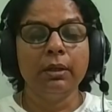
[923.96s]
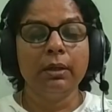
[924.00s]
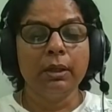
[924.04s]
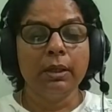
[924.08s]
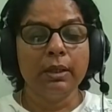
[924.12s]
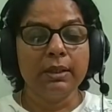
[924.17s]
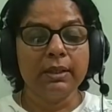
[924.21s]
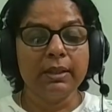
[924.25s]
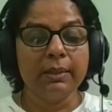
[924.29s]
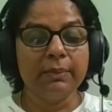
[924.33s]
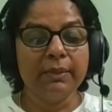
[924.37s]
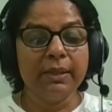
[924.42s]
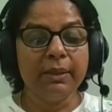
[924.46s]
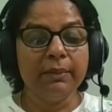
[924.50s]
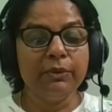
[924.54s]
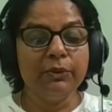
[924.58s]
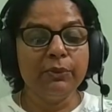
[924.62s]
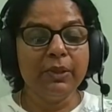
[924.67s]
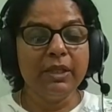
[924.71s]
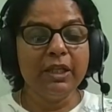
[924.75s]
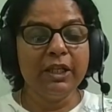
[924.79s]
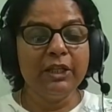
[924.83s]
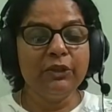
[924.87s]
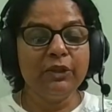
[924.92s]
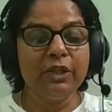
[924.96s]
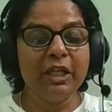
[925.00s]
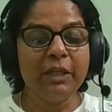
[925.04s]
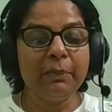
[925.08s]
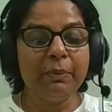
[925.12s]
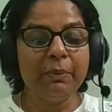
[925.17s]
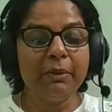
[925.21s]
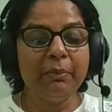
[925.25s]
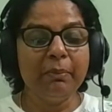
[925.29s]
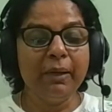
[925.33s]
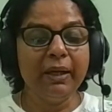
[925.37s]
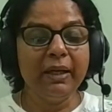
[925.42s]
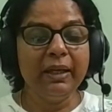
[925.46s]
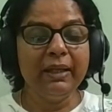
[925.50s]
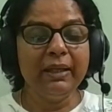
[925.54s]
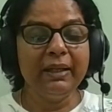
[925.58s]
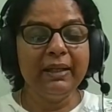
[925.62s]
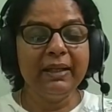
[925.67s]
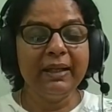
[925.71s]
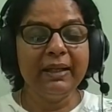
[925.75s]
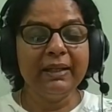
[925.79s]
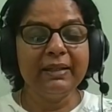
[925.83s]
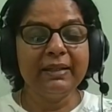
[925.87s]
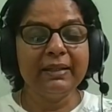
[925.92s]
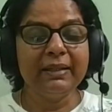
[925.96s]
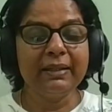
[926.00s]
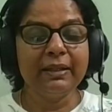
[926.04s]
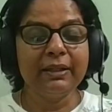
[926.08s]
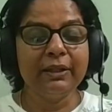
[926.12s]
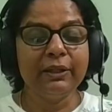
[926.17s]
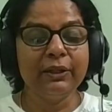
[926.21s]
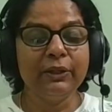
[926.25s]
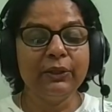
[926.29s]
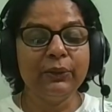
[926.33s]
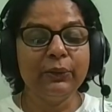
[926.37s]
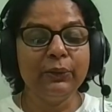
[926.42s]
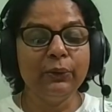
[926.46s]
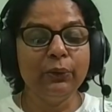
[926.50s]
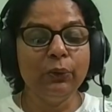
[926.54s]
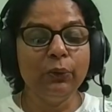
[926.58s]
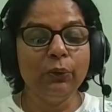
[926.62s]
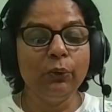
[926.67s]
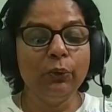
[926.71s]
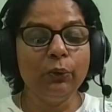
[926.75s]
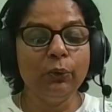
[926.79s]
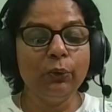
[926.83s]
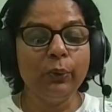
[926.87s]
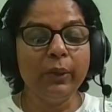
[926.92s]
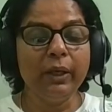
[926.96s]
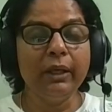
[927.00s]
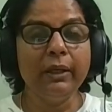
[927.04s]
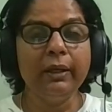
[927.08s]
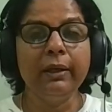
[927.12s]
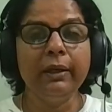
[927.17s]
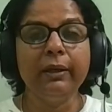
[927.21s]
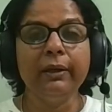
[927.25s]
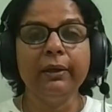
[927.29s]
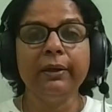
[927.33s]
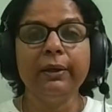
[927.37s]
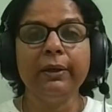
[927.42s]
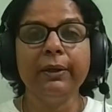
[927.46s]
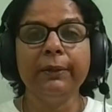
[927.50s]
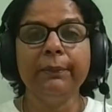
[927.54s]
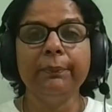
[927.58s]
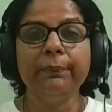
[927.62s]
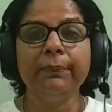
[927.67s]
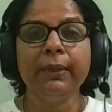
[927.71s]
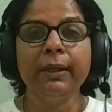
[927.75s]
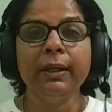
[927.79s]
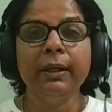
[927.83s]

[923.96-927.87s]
sometimes we need to keep in mind that uh, you know when um,